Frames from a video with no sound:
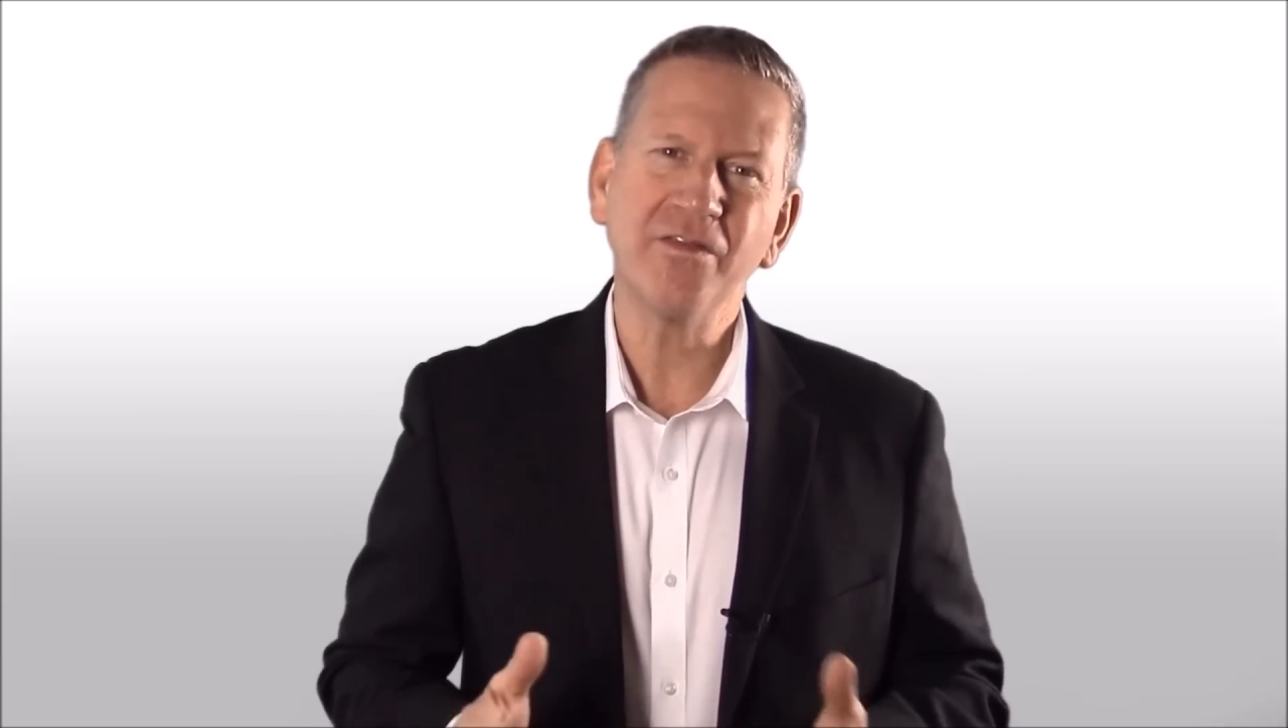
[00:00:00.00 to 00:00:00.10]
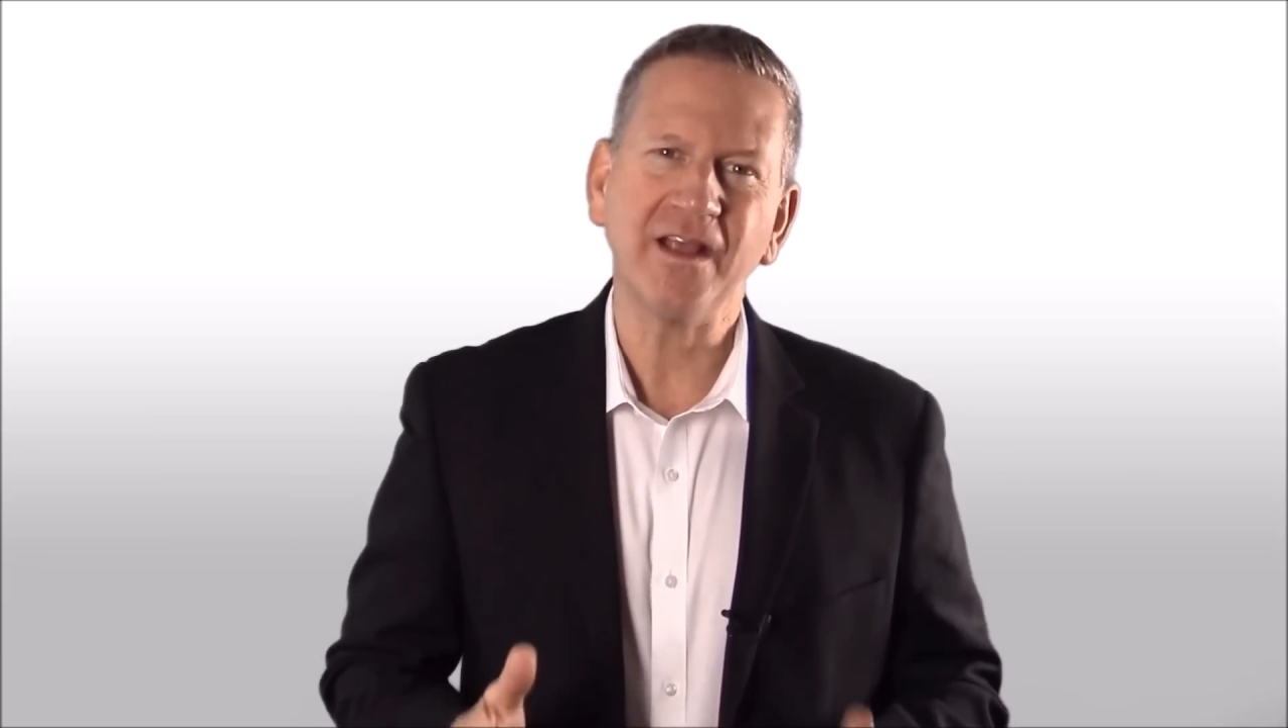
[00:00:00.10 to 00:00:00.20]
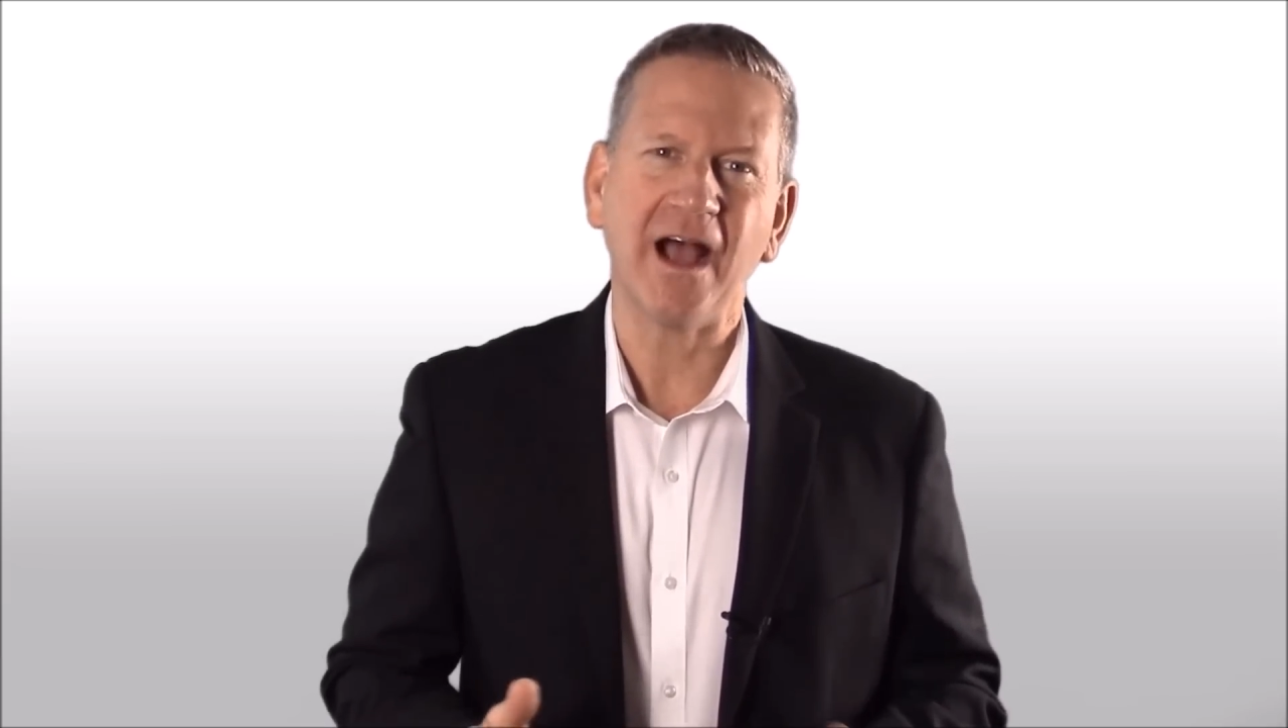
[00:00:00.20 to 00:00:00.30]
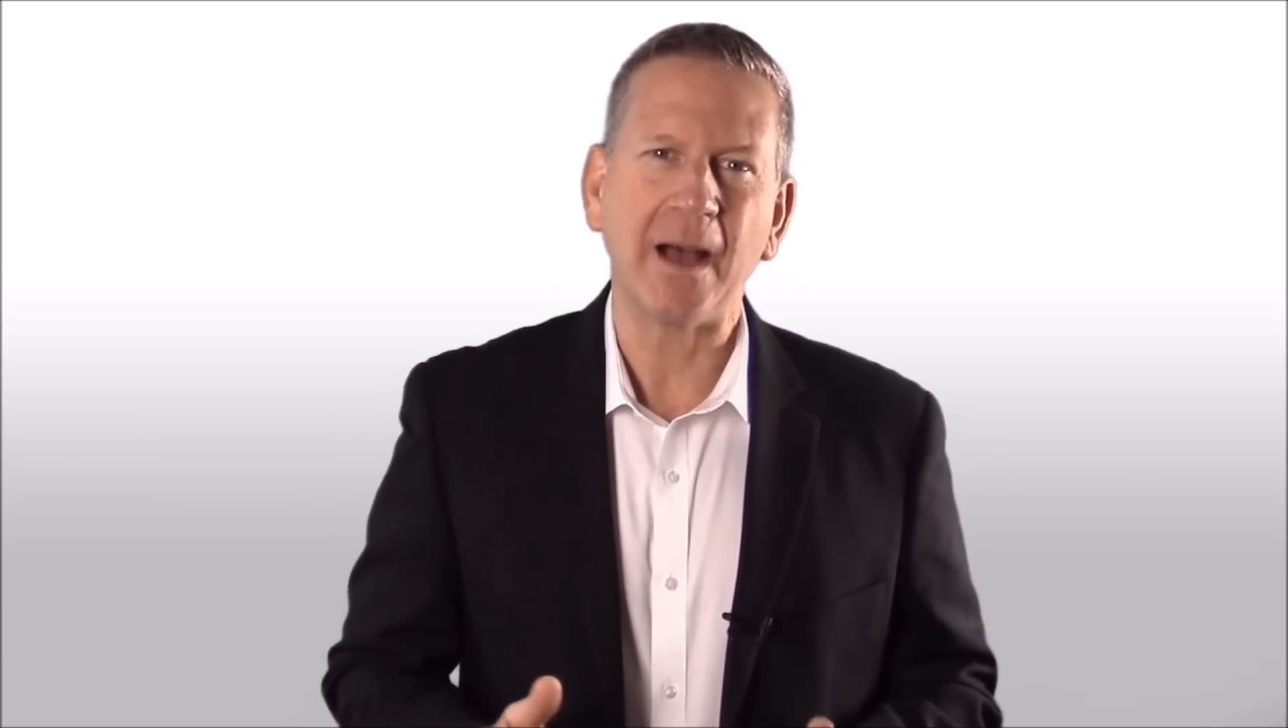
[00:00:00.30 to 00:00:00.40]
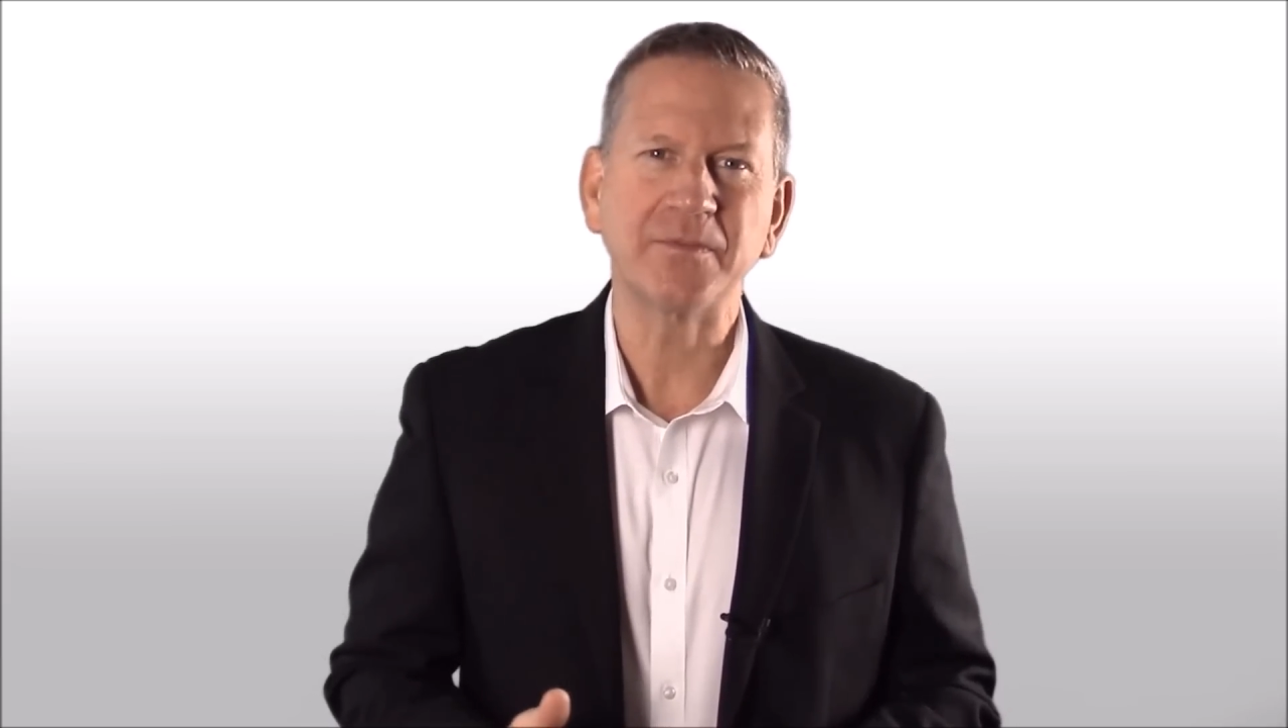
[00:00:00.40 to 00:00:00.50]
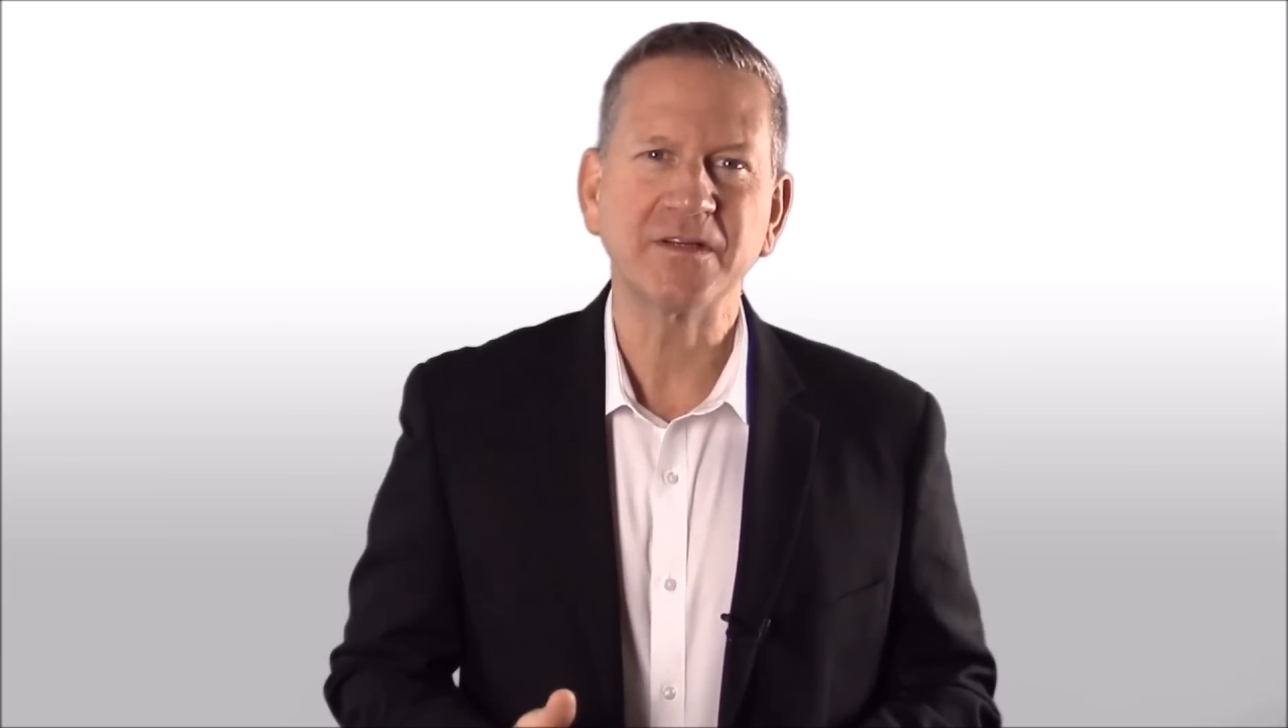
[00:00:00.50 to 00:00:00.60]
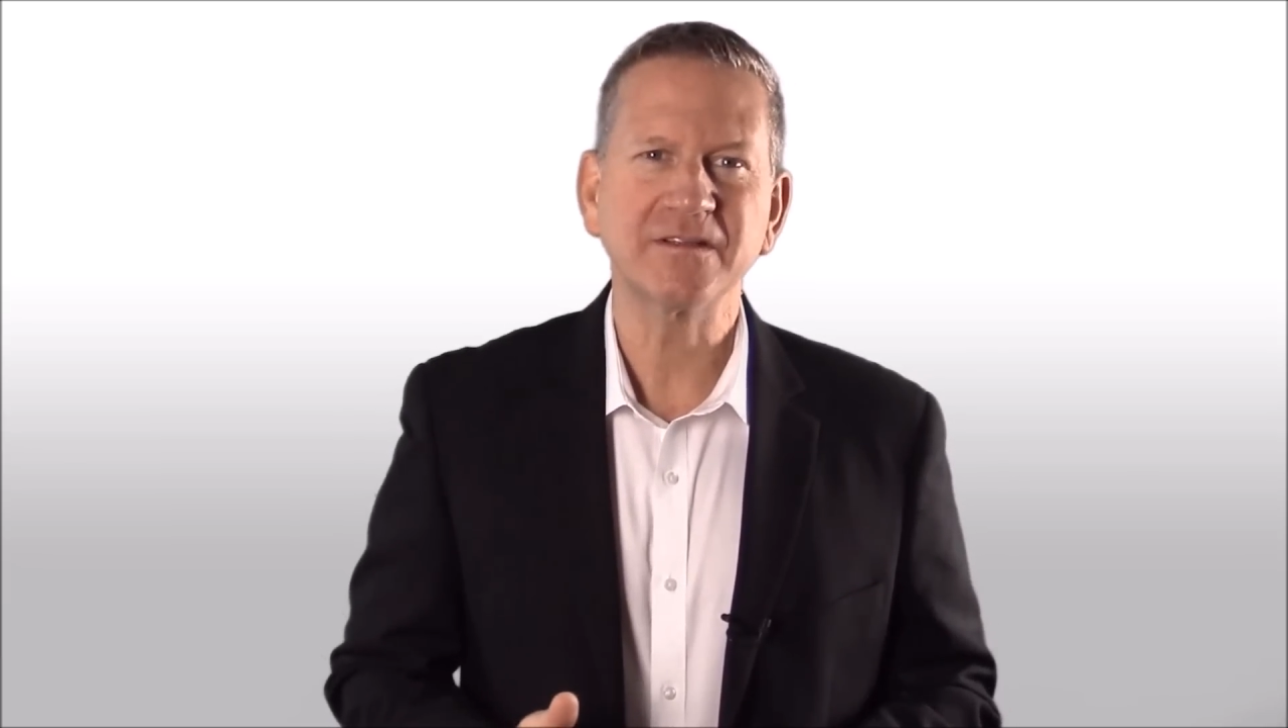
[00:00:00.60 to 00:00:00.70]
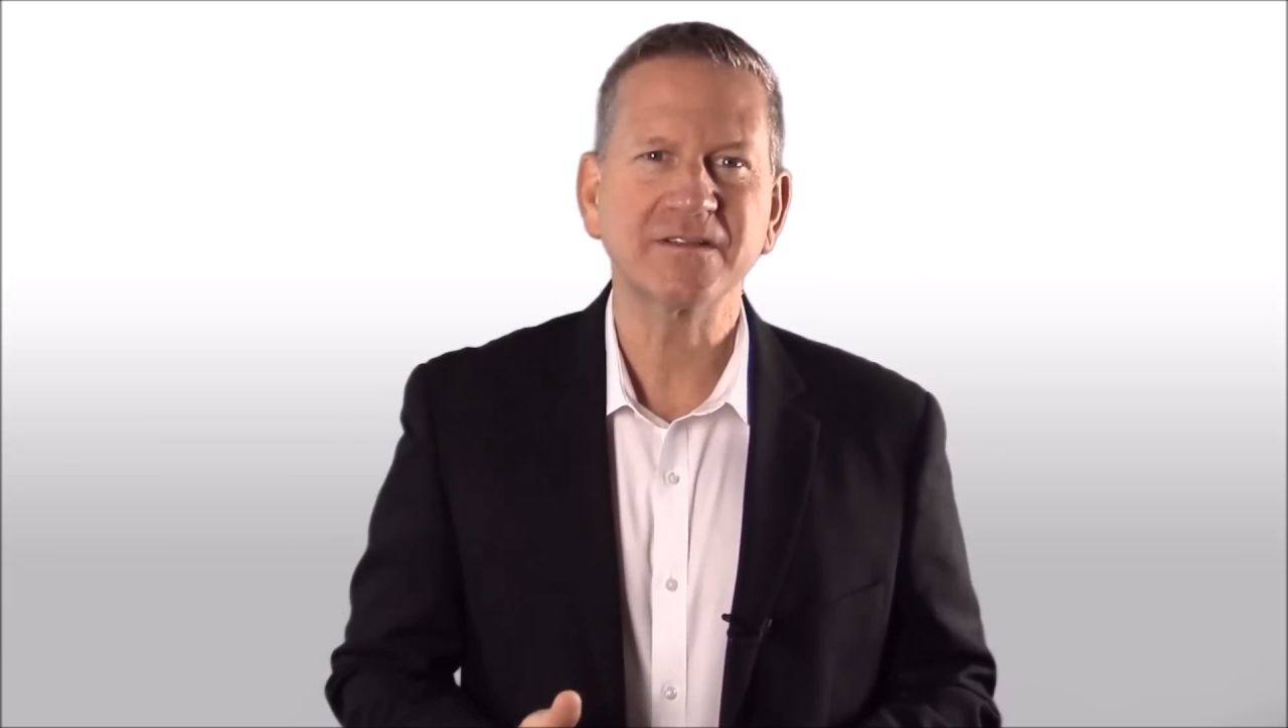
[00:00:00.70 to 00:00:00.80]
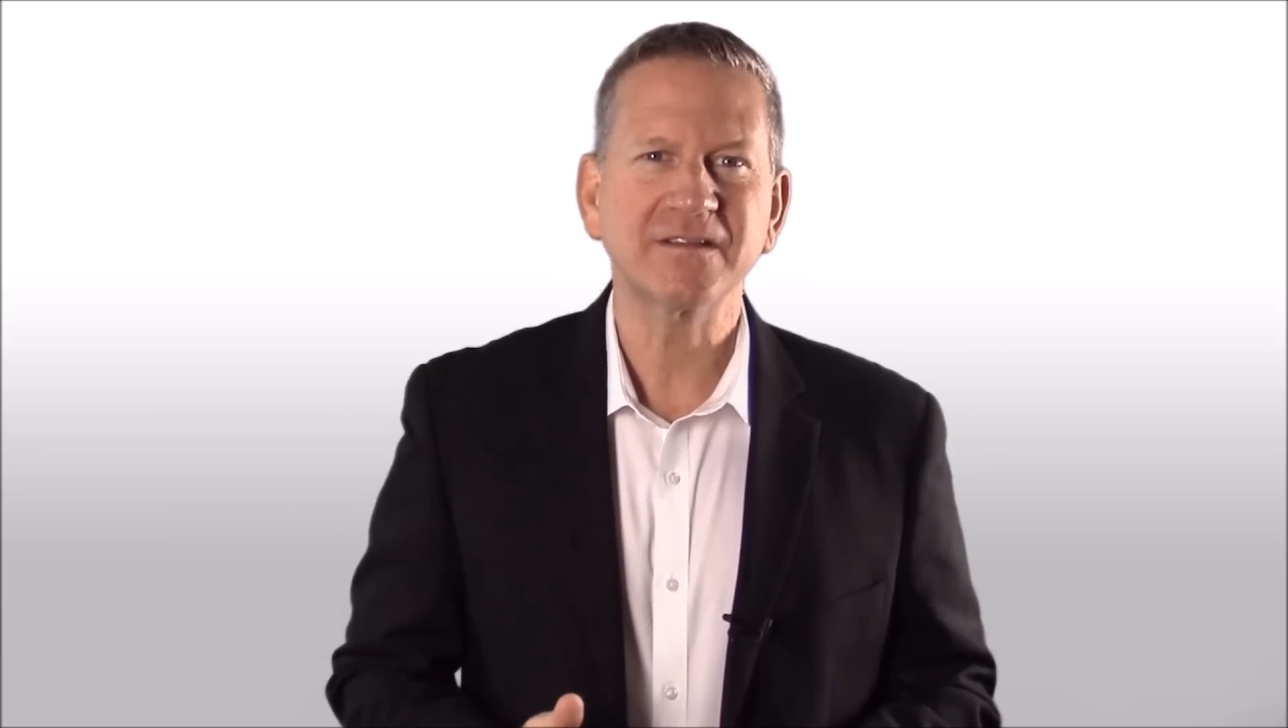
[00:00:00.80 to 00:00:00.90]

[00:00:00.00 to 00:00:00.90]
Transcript: the options